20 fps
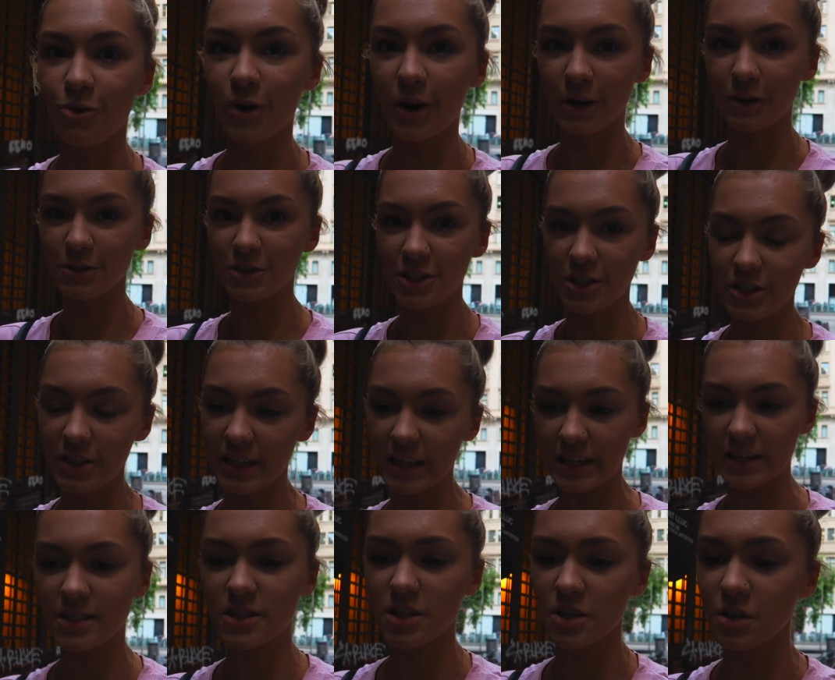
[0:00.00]
I go to
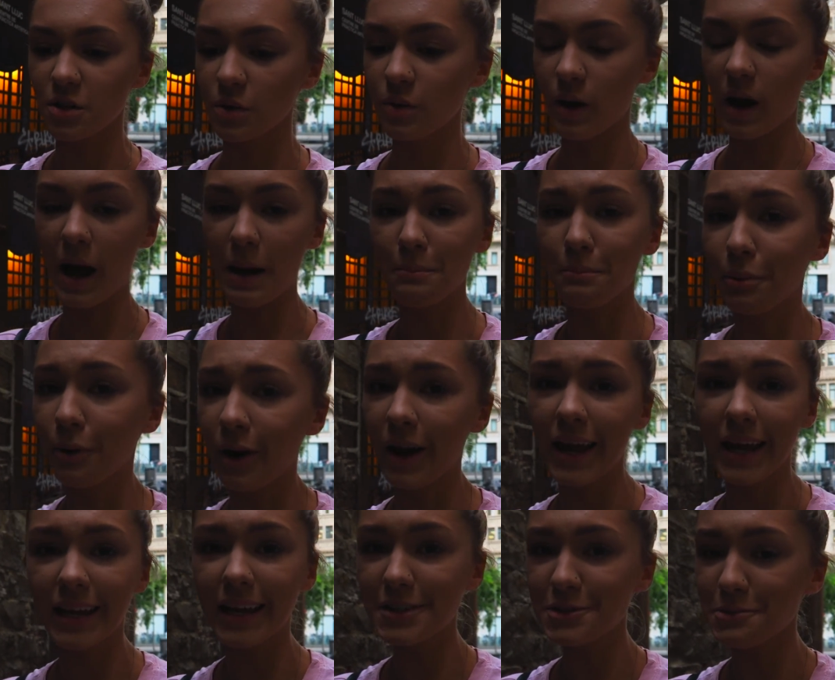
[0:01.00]
uni. So I'm
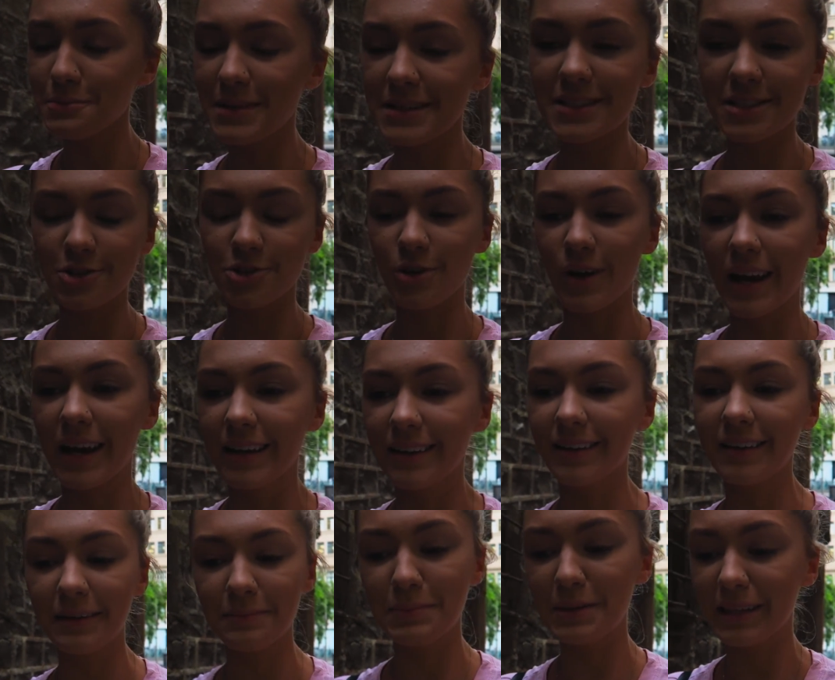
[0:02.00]
praying I don't miss the
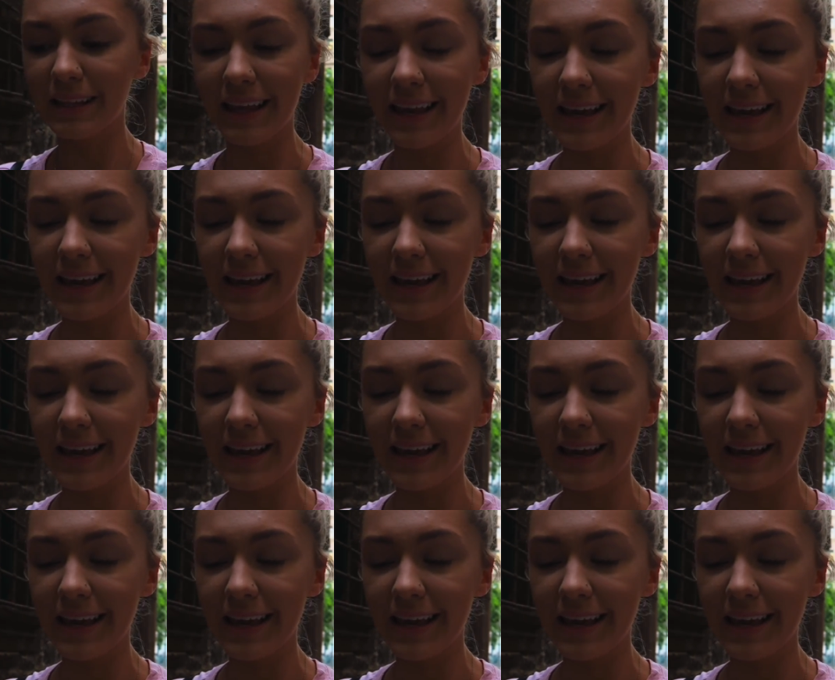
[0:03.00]
train and be